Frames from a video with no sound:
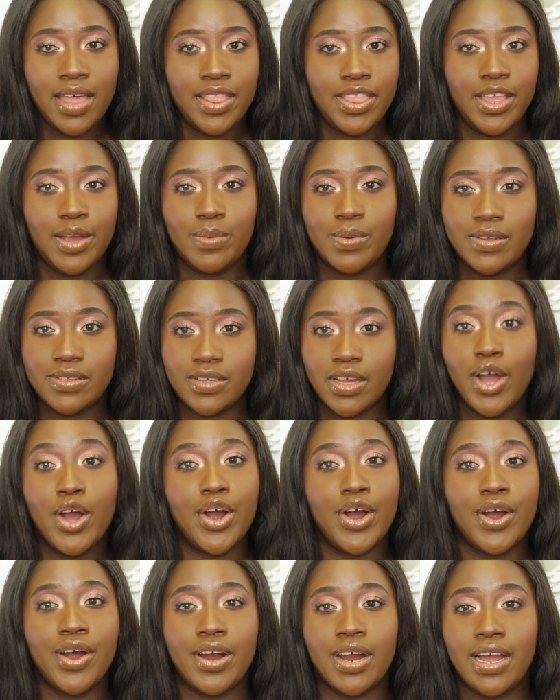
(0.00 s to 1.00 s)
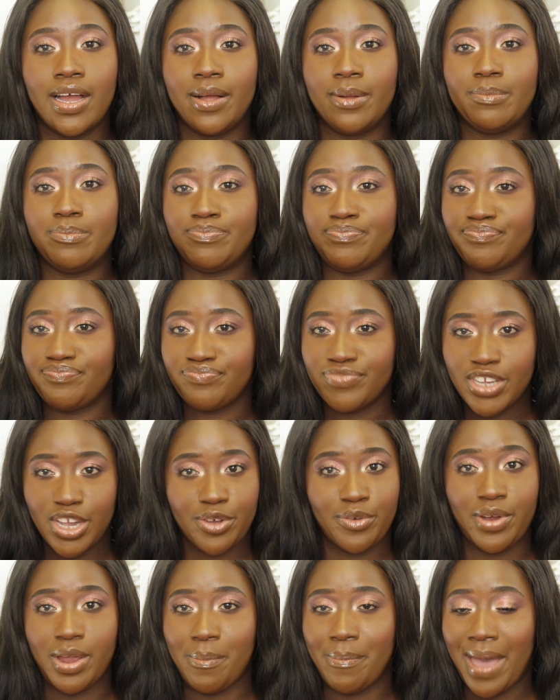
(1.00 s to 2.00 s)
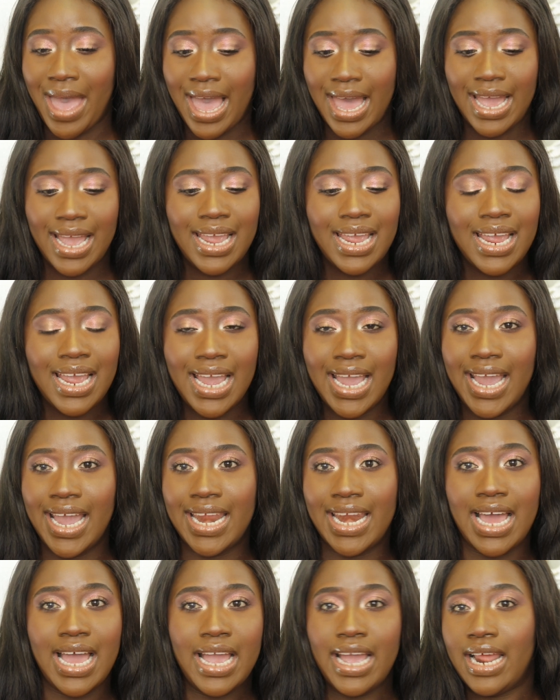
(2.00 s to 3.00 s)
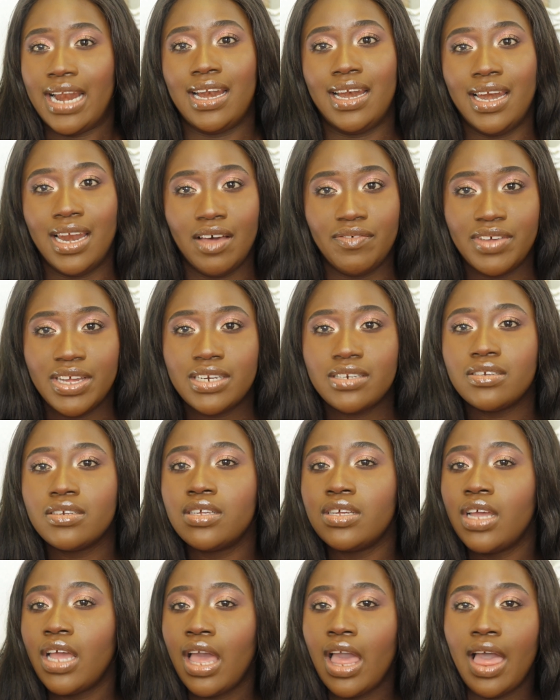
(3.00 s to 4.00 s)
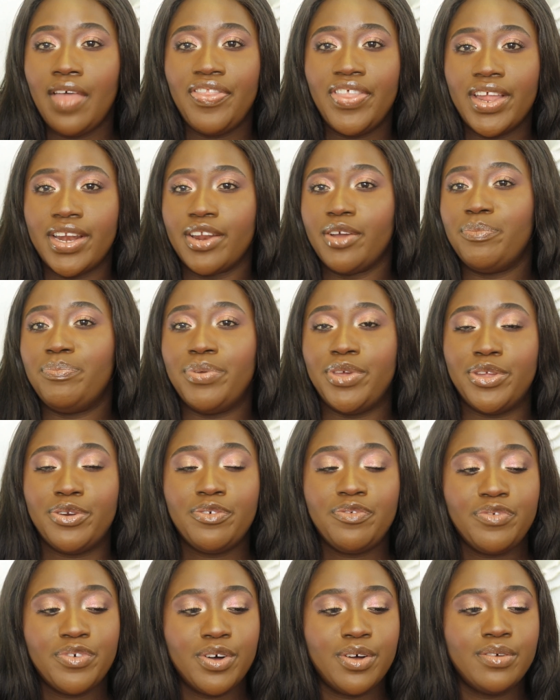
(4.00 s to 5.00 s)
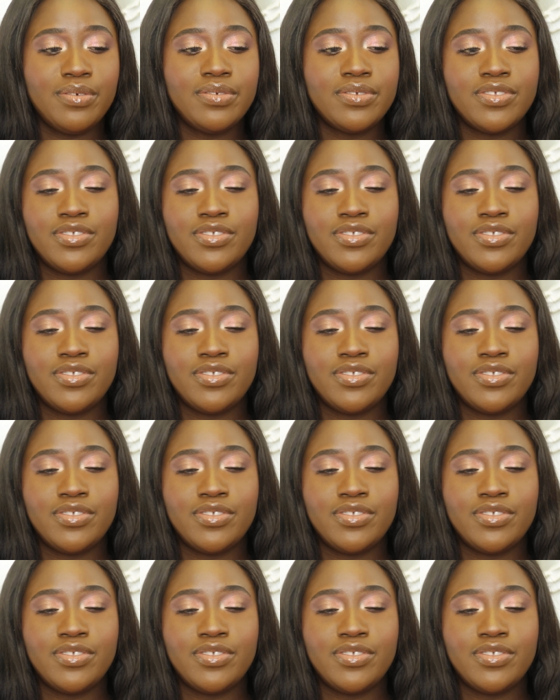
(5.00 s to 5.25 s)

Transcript: They were a great buy, and I love it. I think they're beautiful.